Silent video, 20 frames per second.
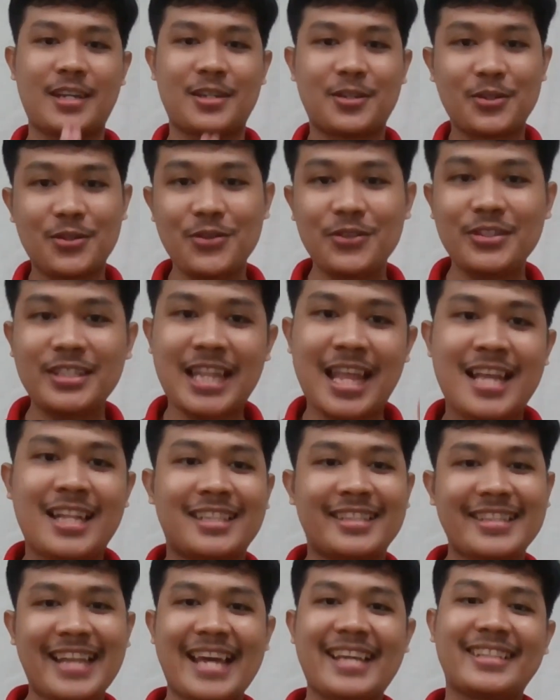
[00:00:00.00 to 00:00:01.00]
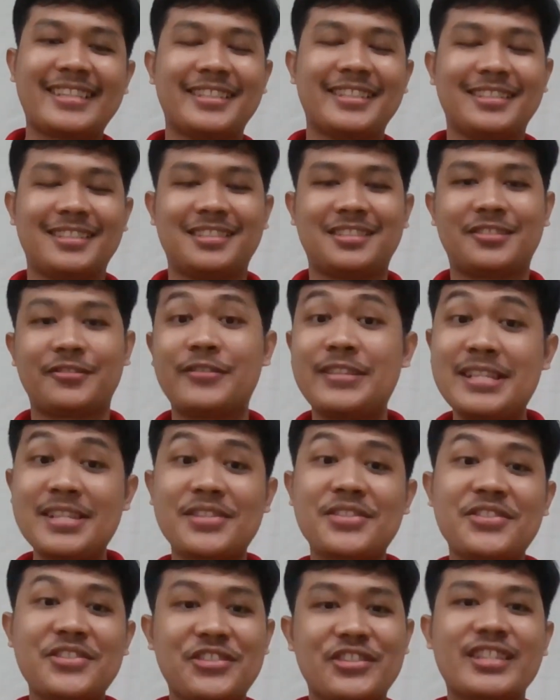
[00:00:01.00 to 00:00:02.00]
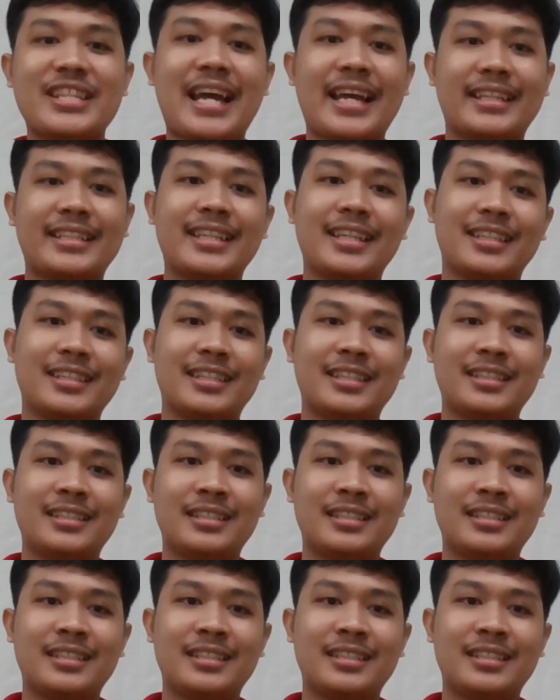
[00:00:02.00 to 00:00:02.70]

a good title, research title.